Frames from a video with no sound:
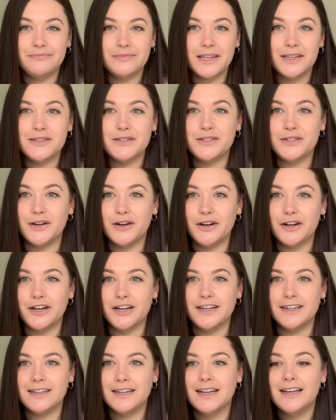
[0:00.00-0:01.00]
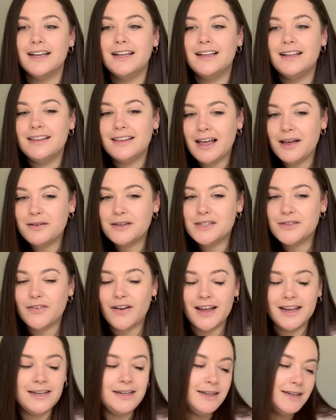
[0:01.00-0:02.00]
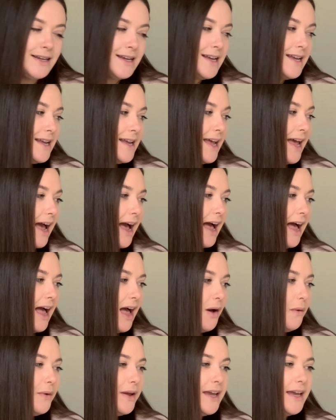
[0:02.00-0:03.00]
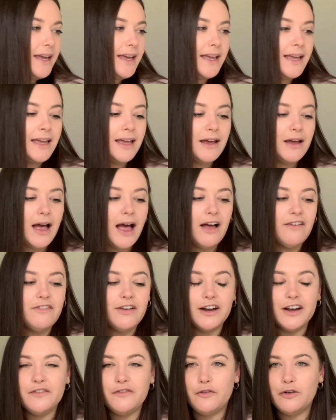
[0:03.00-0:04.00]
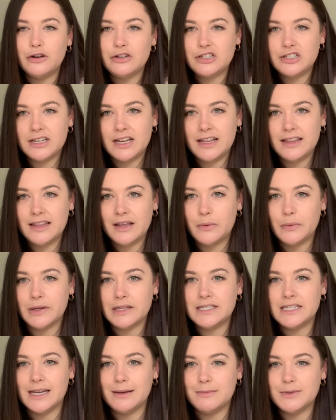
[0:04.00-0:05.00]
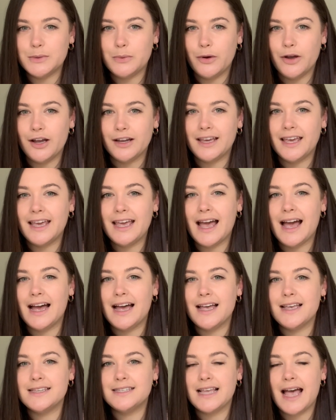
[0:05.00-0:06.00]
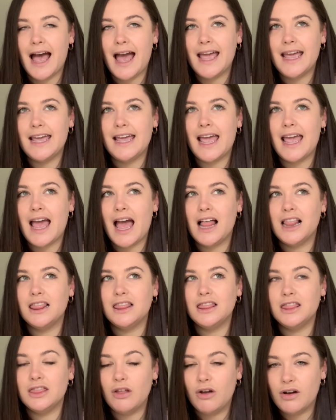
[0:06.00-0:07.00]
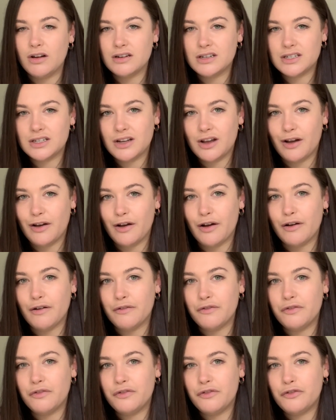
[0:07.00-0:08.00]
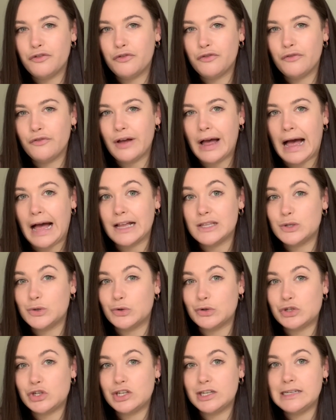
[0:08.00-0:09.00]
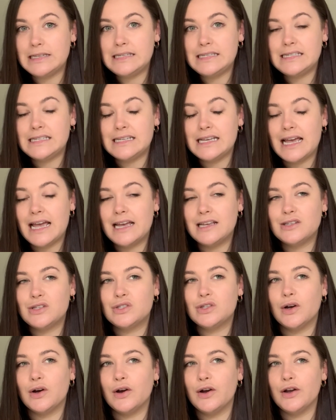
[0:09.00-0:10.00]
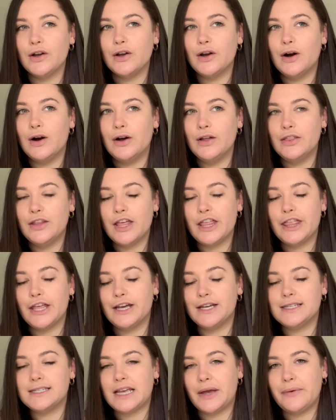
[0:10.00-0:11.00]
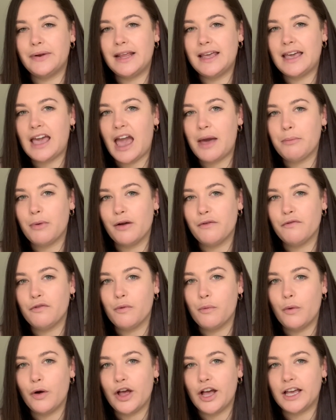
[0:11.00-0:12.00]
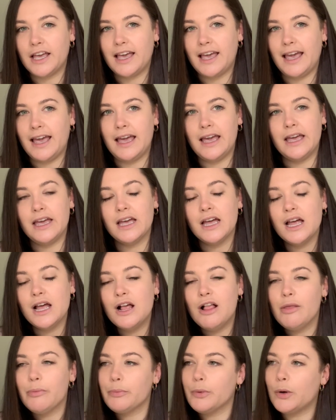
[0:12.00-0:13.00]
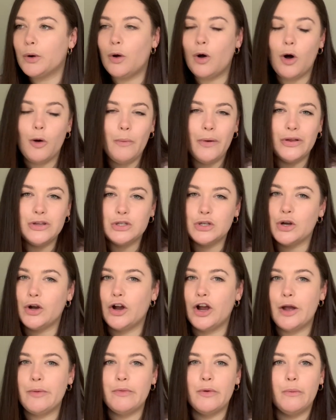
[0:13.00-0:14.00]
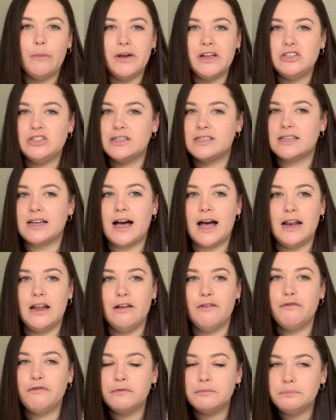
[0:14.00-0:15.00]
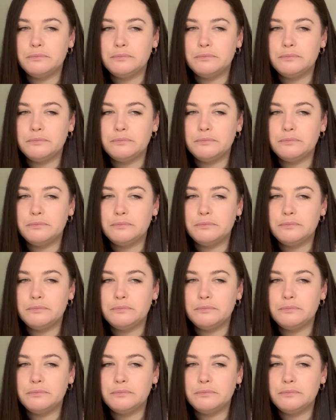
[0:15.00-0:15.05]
So that was fun. Uh, we are very fortunate that with Tim's work, he has a lot of uh, torches. So on the Thursday when he came home from work, he brought a whole bunch home and we just kind of